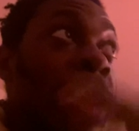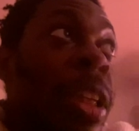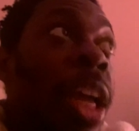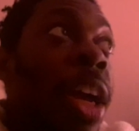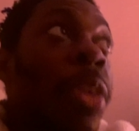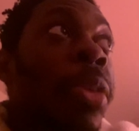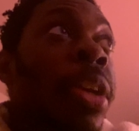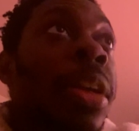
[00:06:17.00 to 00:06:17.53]

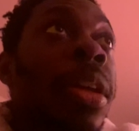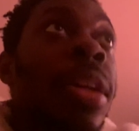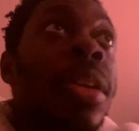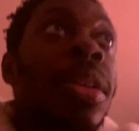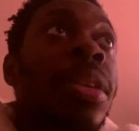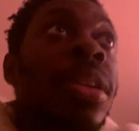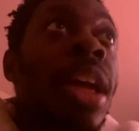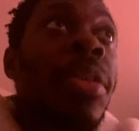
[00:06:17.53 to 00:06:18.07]
that we
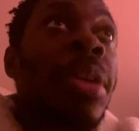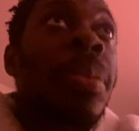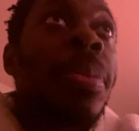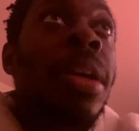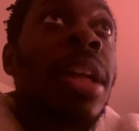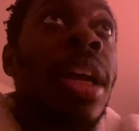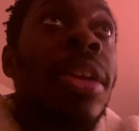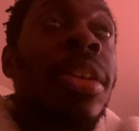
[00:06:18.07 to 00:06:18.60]

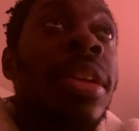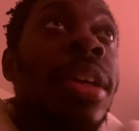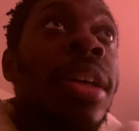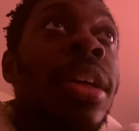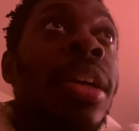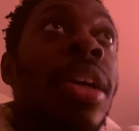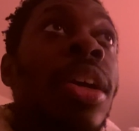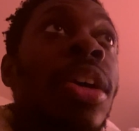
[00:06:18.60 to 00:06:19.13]
put out
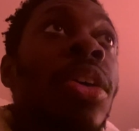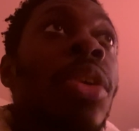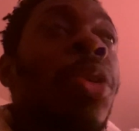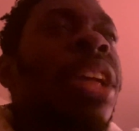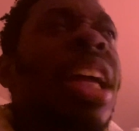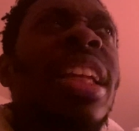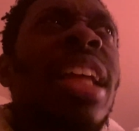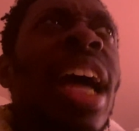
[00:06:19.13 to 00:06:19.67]
there, or
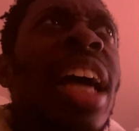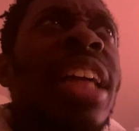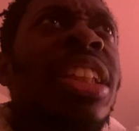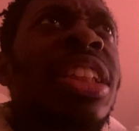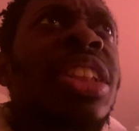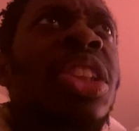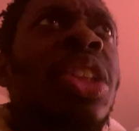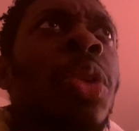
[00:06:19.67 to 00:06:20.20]
not the
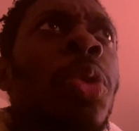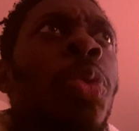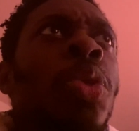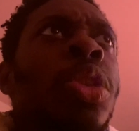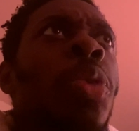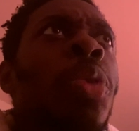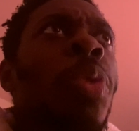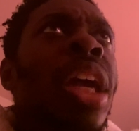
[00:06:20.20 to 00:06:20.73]
actions,
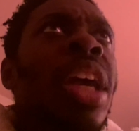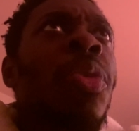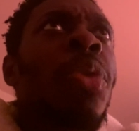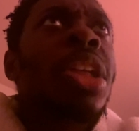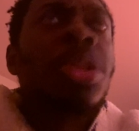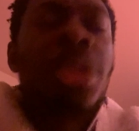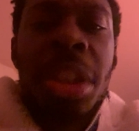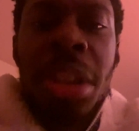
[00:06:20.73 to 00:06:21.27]
the way we
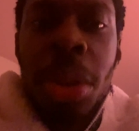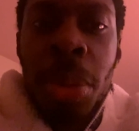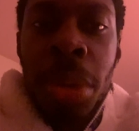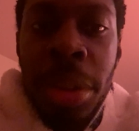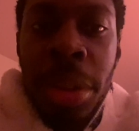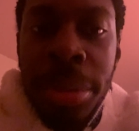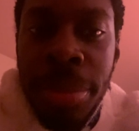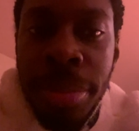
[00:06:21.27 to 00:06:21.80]
treat the
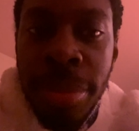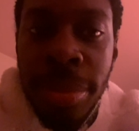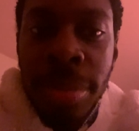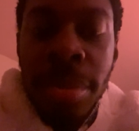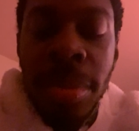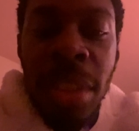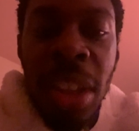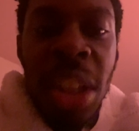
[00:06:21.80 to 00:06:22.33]
world
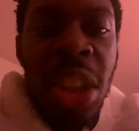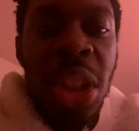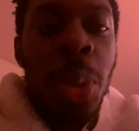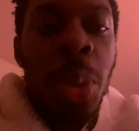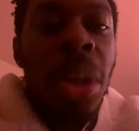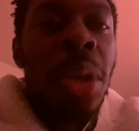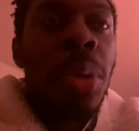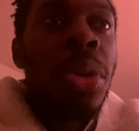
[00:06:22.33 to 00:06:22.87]
is the
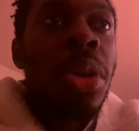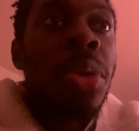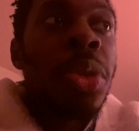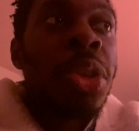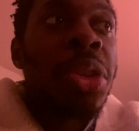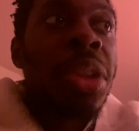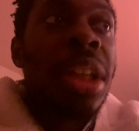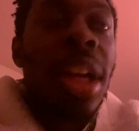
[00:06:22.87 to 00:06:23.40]
way the world will
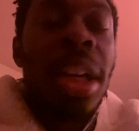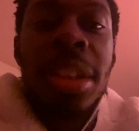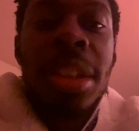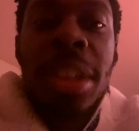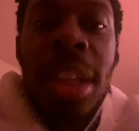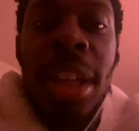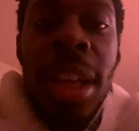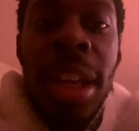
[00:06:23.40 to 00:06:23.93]
treat
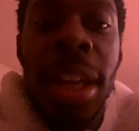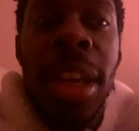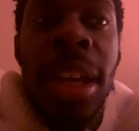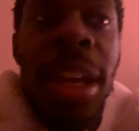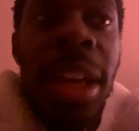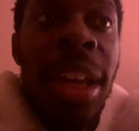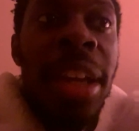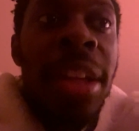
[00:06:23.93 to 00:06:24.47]
us.
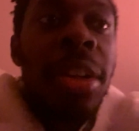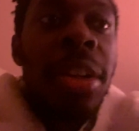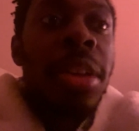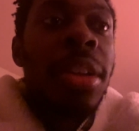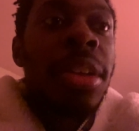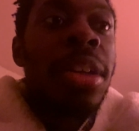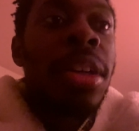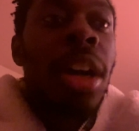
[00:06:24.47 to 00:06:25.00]
And
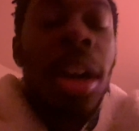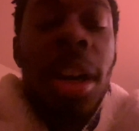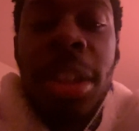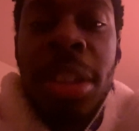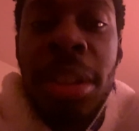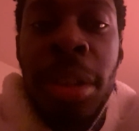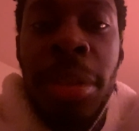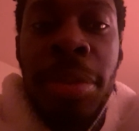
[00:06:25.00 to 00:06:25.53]
cause
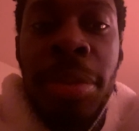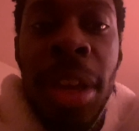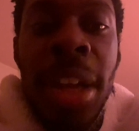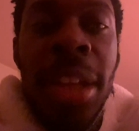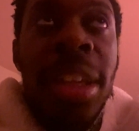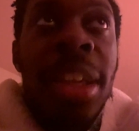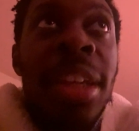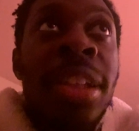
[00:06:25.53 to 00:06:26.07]
and
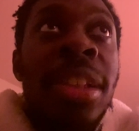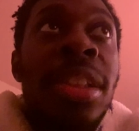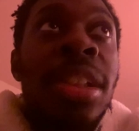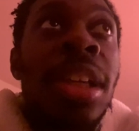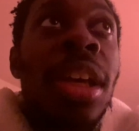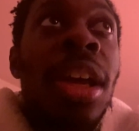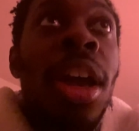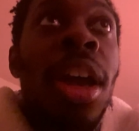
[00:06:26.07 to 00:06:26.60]
effect is
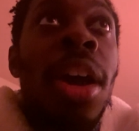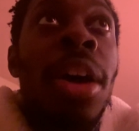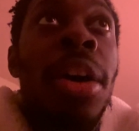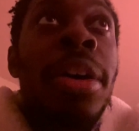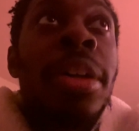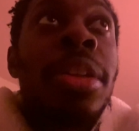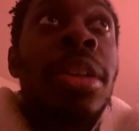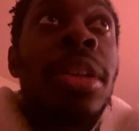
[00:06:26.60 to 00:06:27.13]

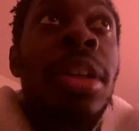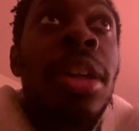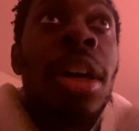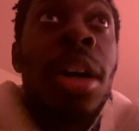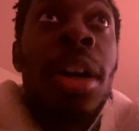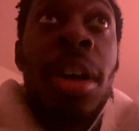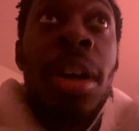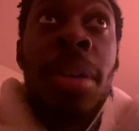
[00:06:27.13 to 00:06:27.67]

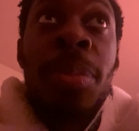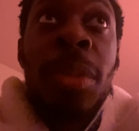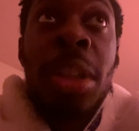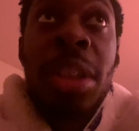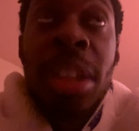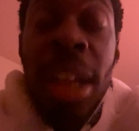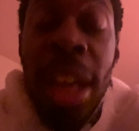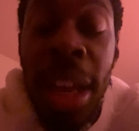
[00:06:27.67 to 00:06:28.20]

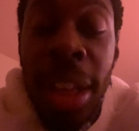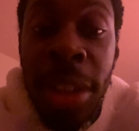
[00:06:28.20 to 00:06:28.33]
there's a